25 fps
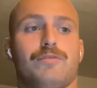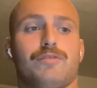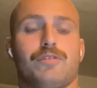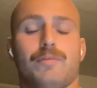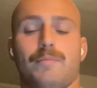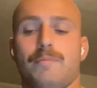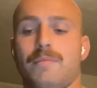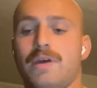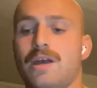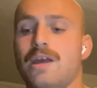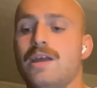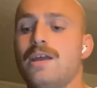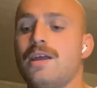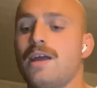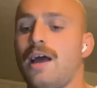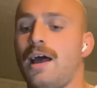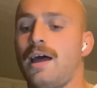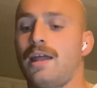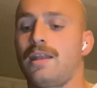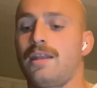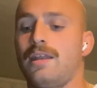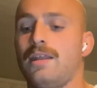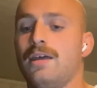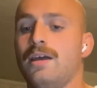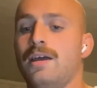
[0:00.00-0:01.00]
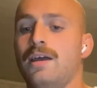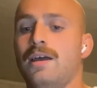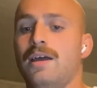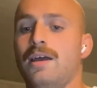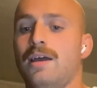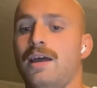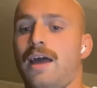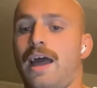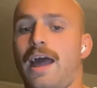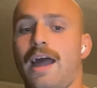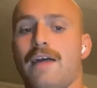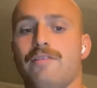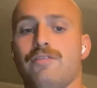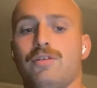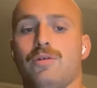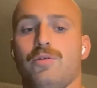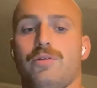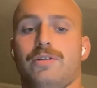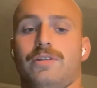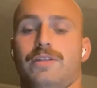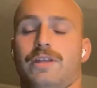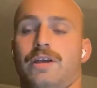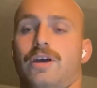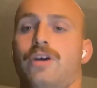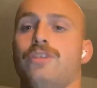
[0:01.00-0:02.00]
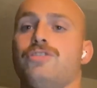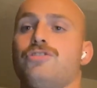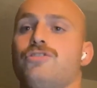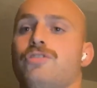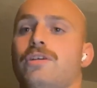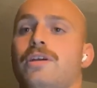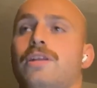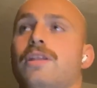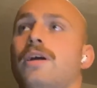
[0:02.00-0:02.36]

me and everyone in the country.